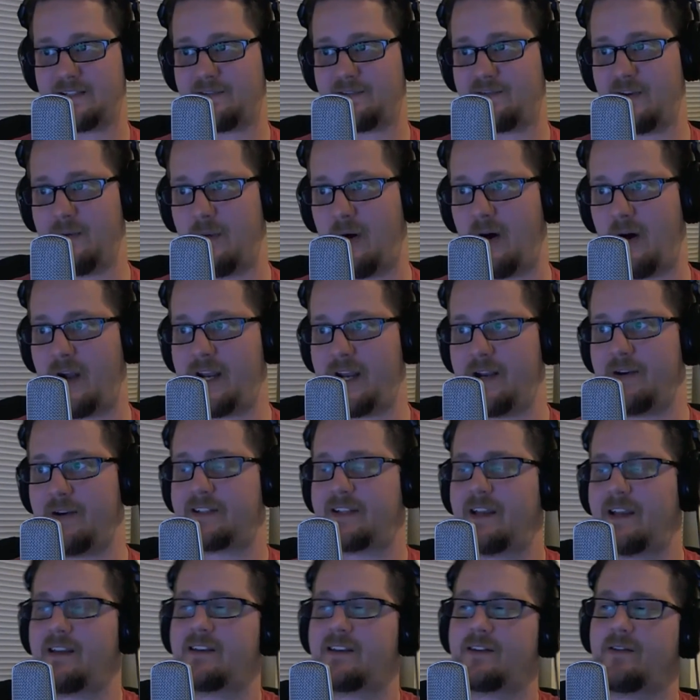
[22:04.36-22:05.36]
from audio
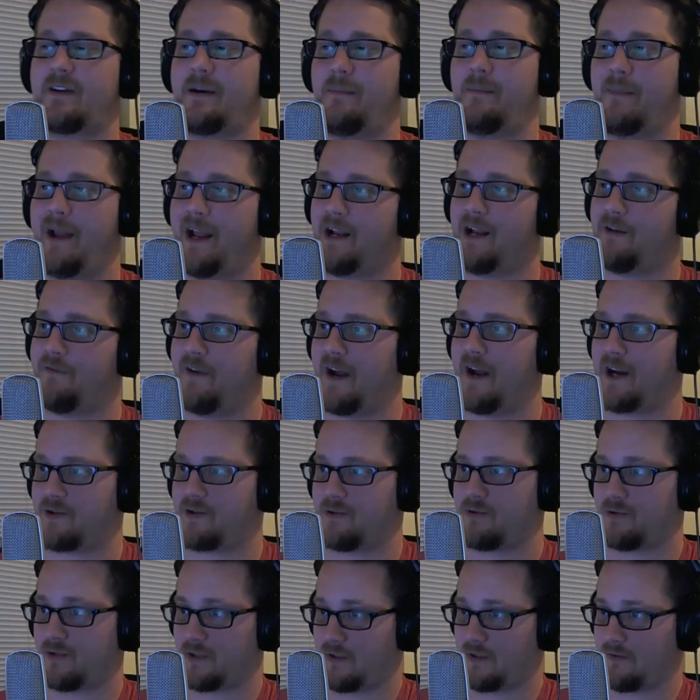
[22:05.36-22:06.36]
accessory
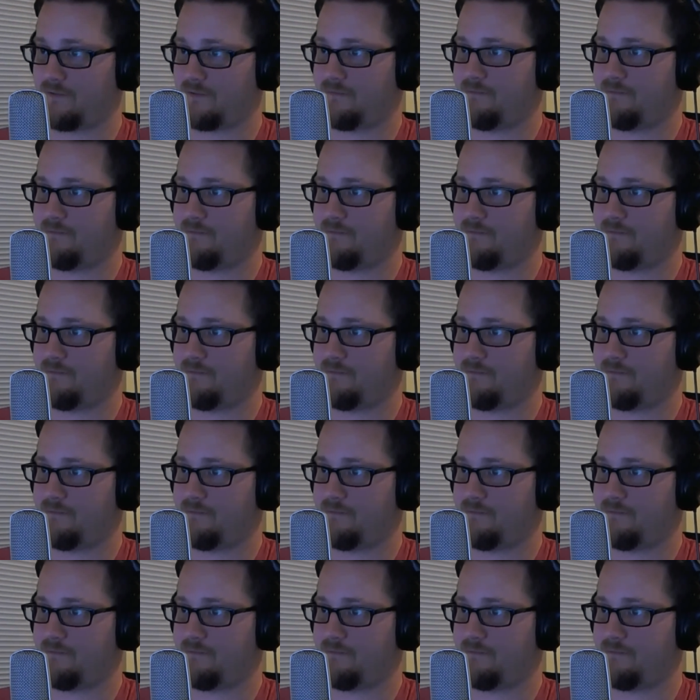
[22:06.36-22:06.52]
manufacturer